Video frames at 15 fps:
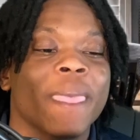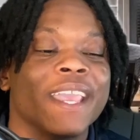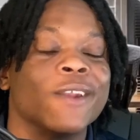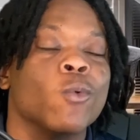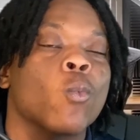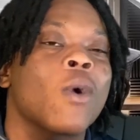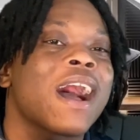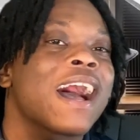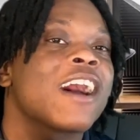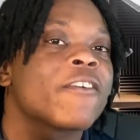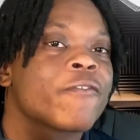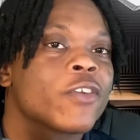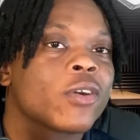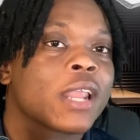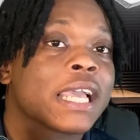and why I
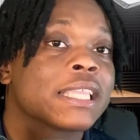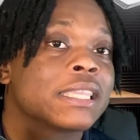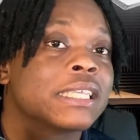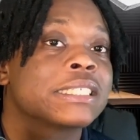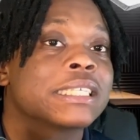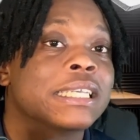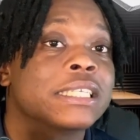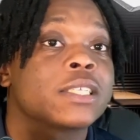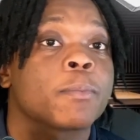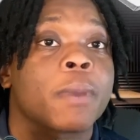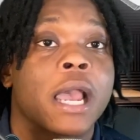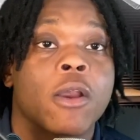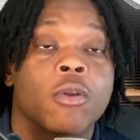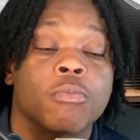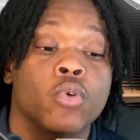feel like this is a
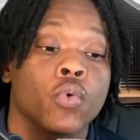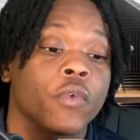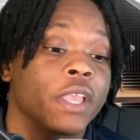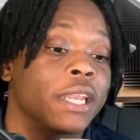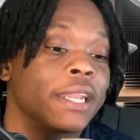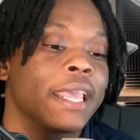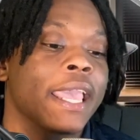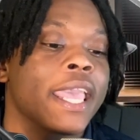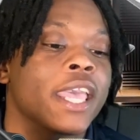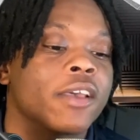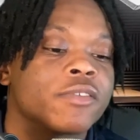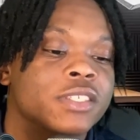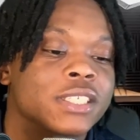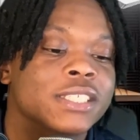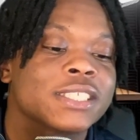power move in the
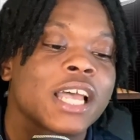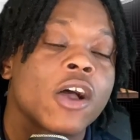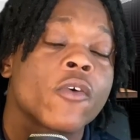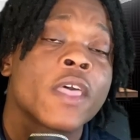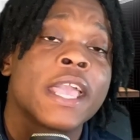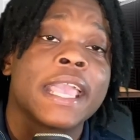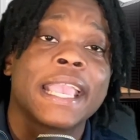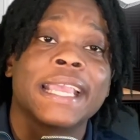AFC South,